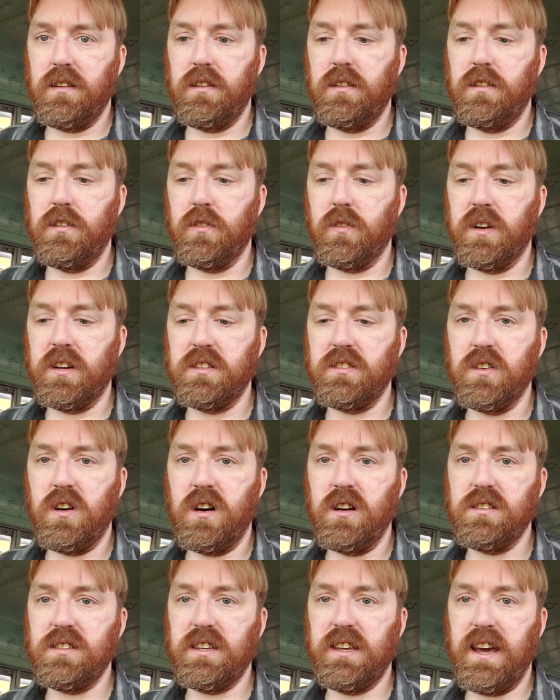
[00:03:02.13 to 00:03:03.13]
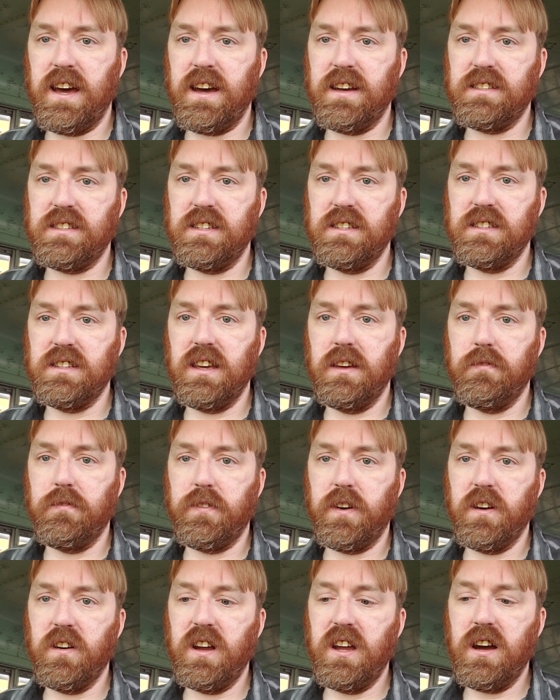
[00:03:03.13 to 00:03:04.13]
your exhaust gases get
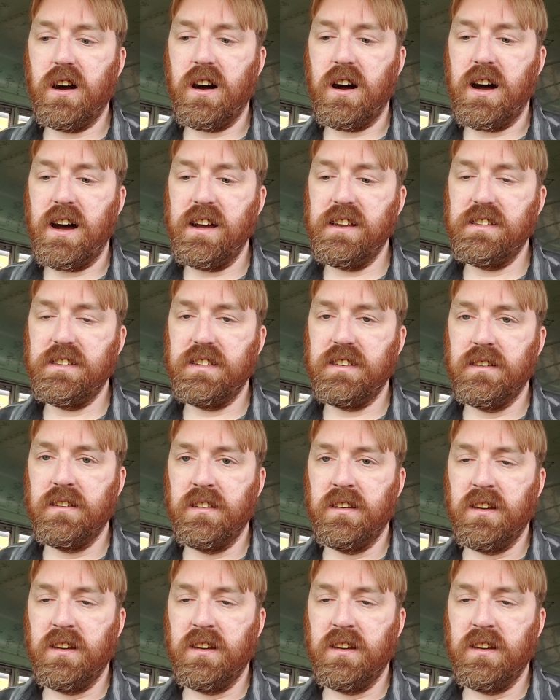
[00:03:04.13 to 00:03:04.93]
very hot,